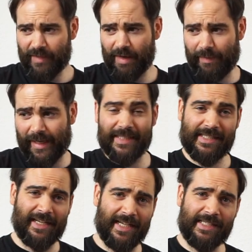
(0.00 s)
But
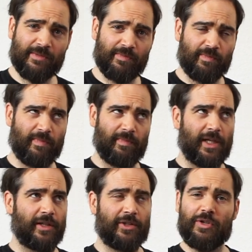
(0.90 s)
it's a nice
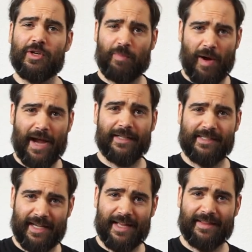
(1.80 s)
tune to practice
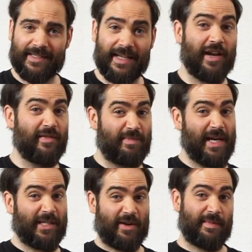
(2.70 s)
to get this kind of
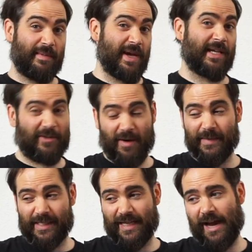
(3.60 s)
pick
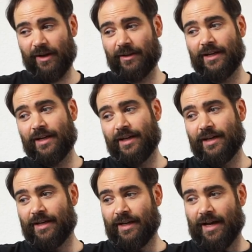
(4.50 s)
strummy style.
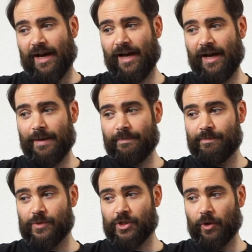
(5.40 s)

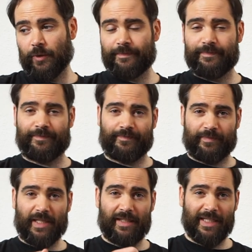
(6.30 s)
So
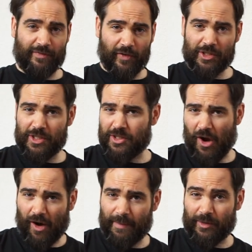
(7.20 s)
let's first just
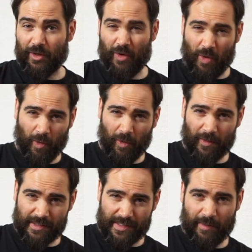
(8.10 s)
talk about the
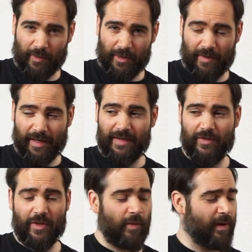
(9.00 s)
chords that we're doing,
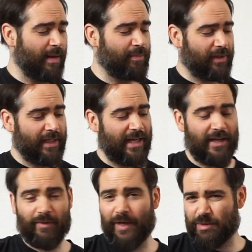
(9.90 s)
even though when I play
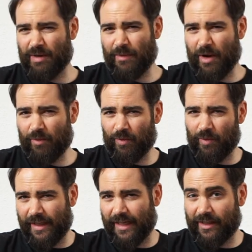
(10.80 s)
the arrangement, I'm not
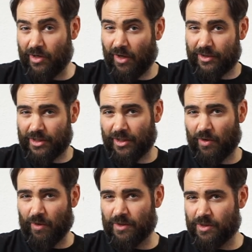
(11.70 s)
really acknowledging the
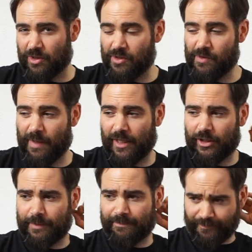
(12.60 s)
chords too much.